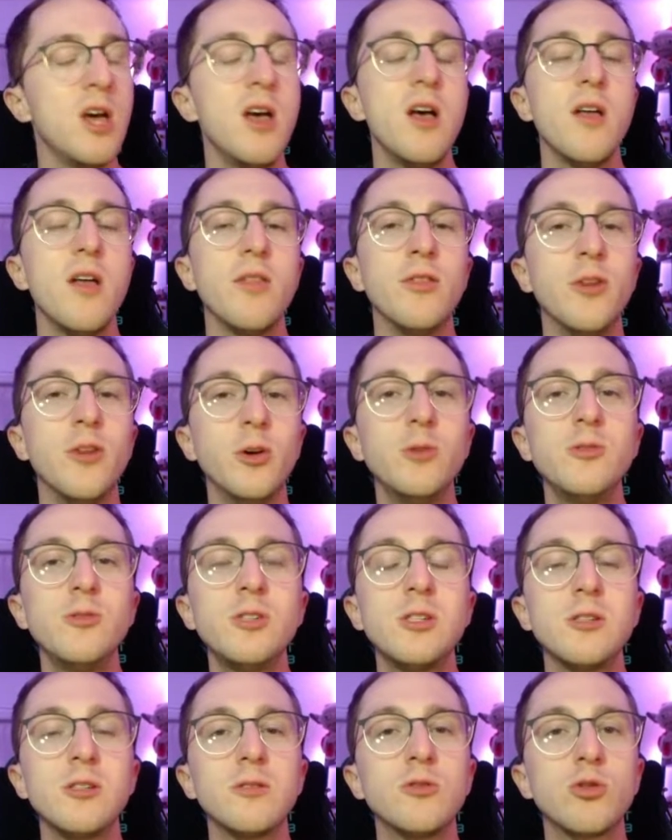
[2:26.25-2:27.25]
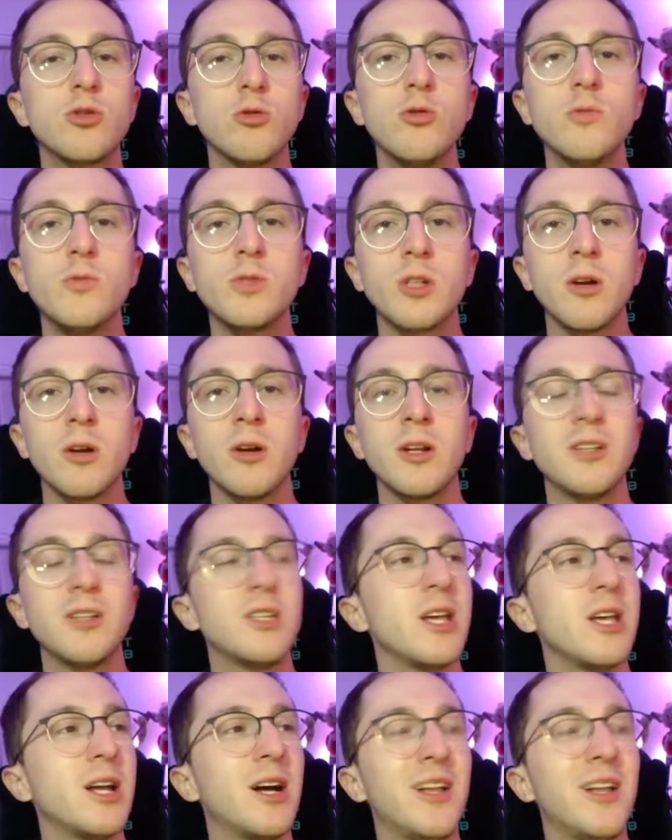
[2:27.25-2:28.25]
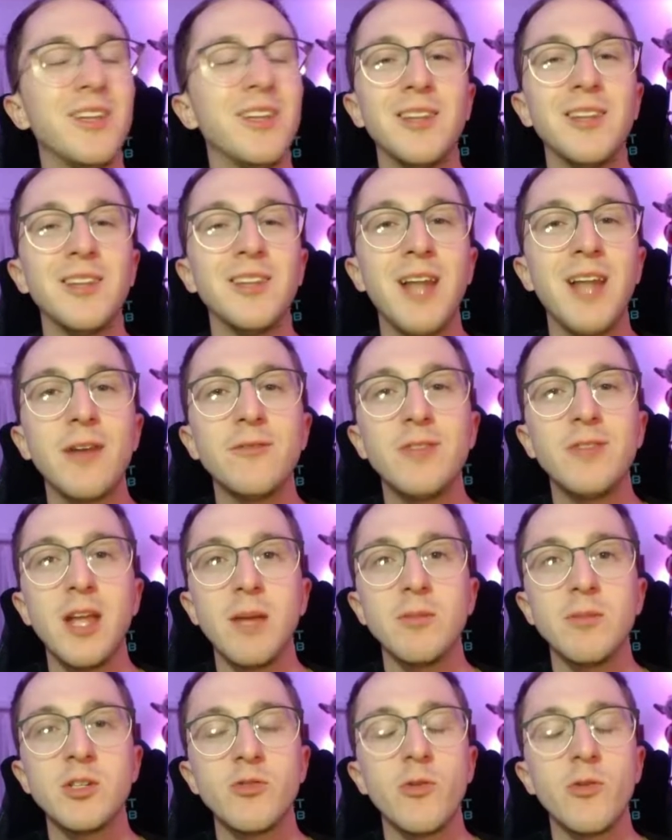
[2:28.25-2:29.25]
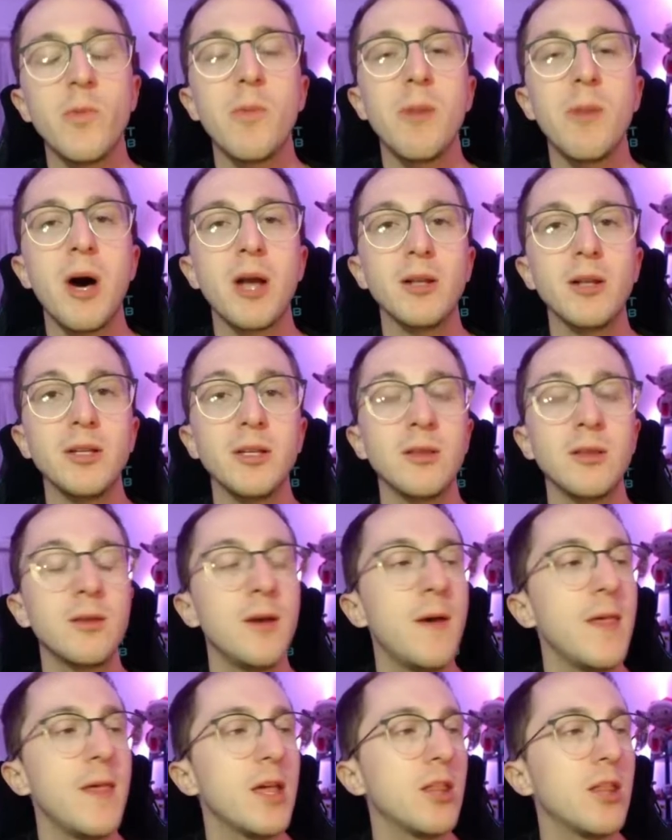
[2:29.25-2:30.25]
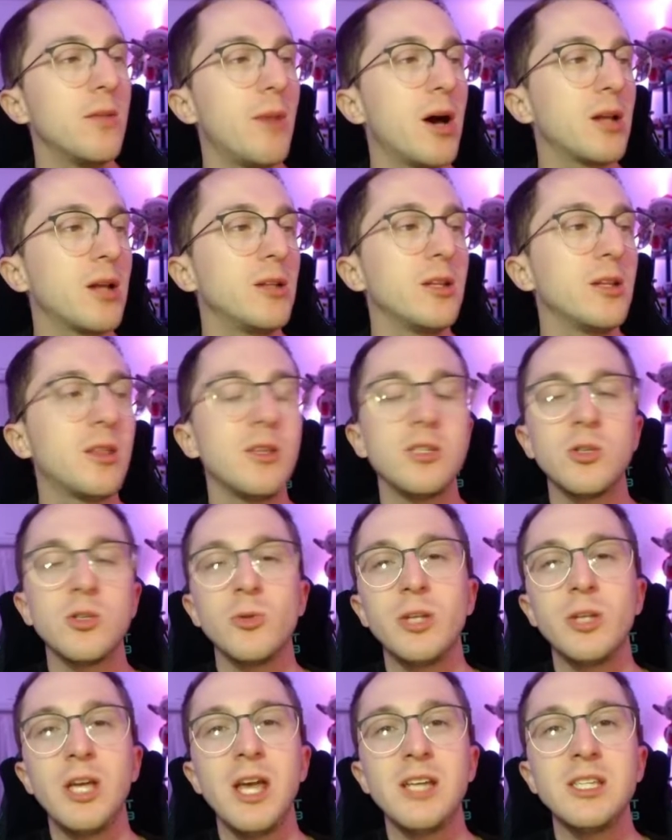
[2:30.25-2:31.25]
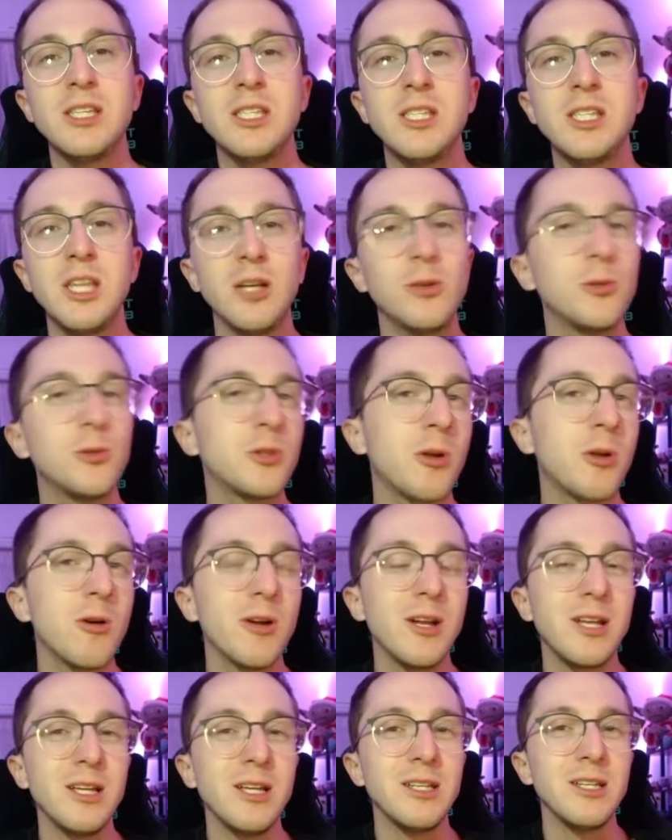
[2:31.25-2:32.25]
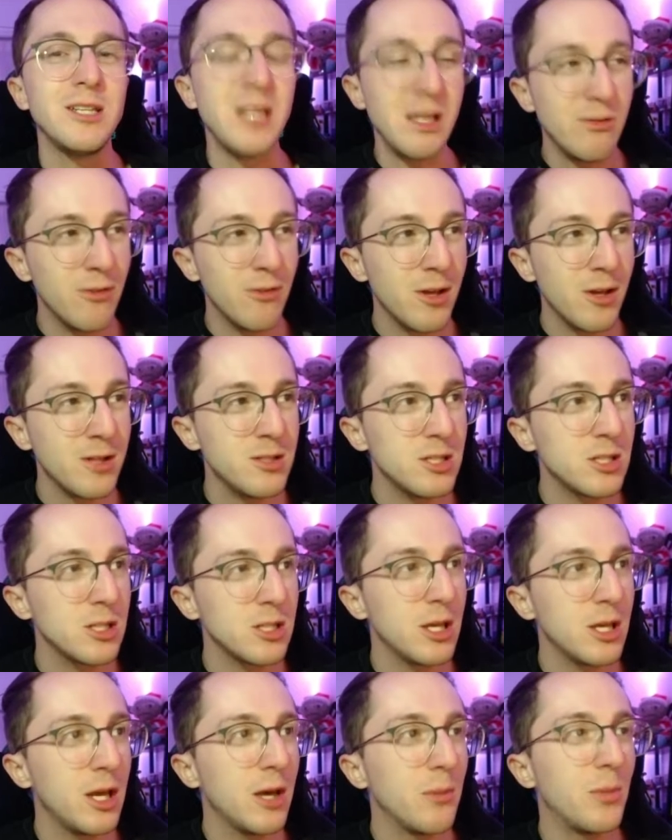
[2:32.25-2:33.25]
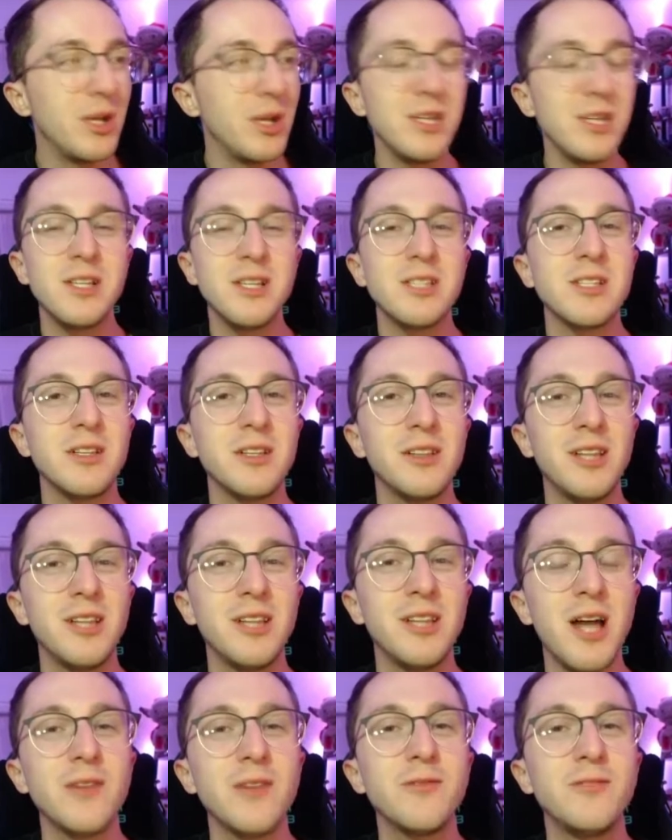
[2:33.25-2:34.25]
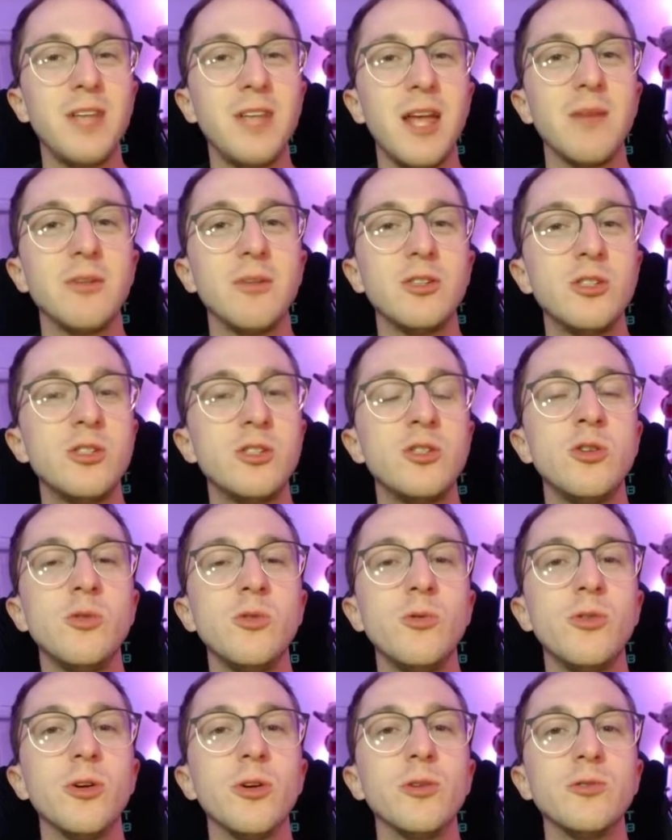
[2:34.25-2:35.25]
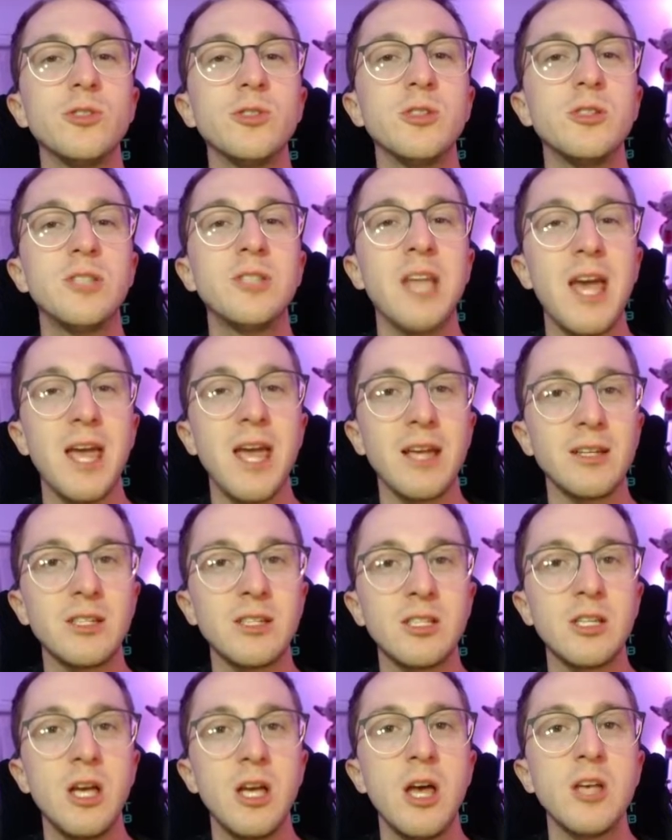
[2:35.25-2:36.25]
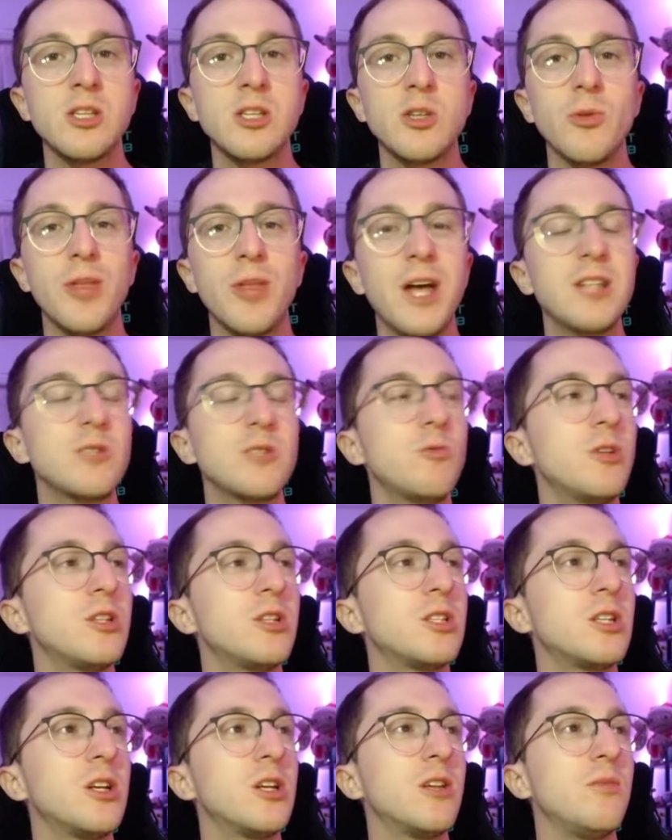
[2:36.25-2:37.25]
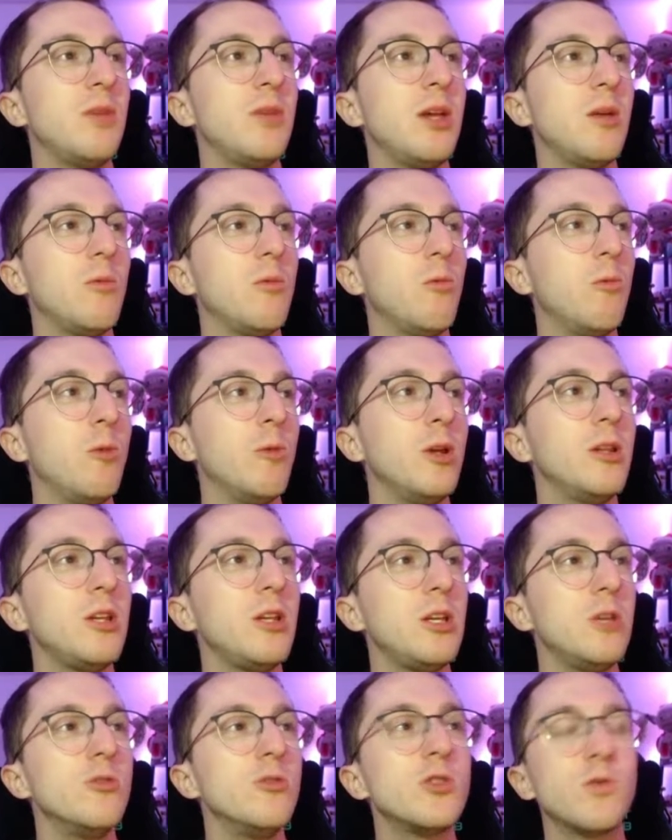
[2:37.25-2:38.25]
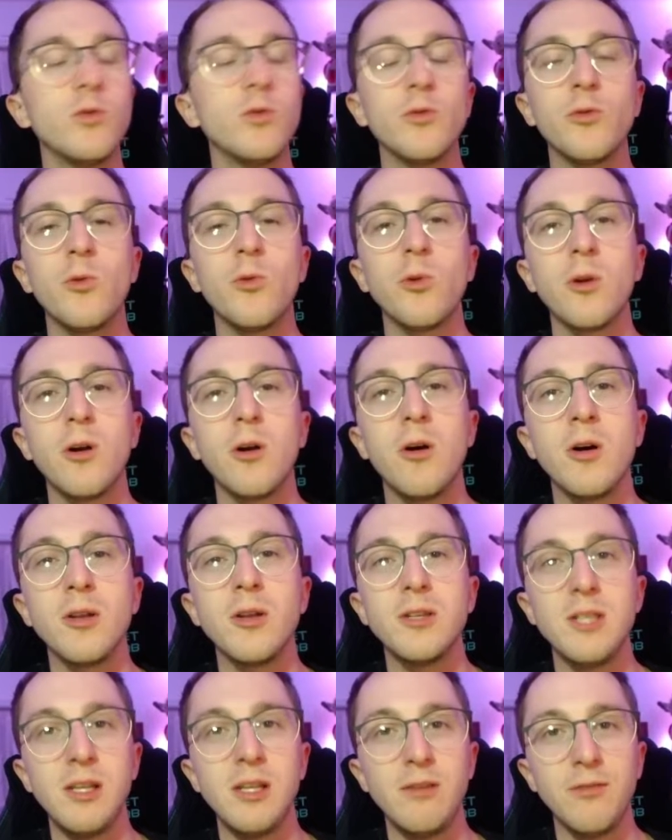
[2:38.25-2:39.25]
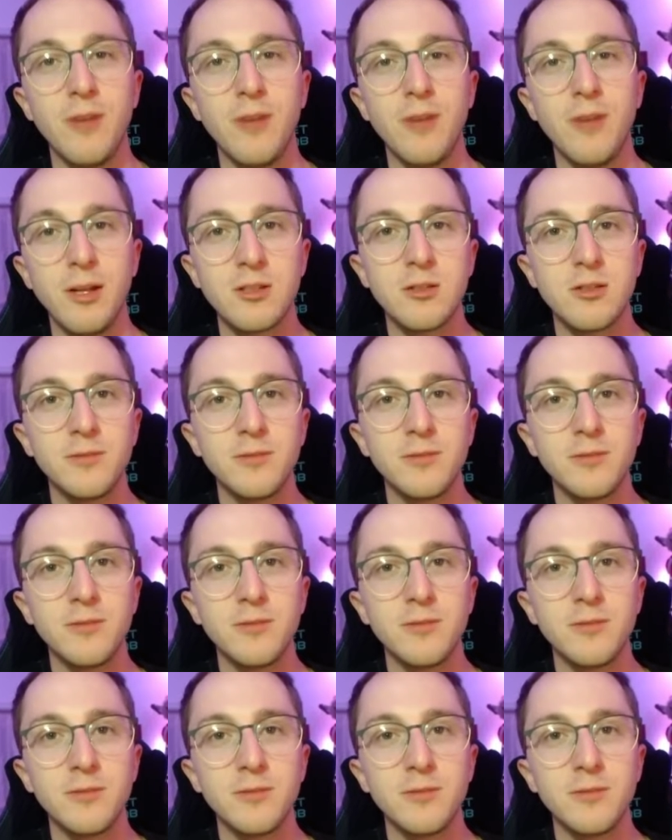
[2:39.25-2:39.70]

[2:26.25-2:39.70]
those troops are going to take a lot of damage from the monolith. The monolith is only a single targeting defense, but it does a lot of damage to those tanks. So that's what it's going to be really useful for on defense.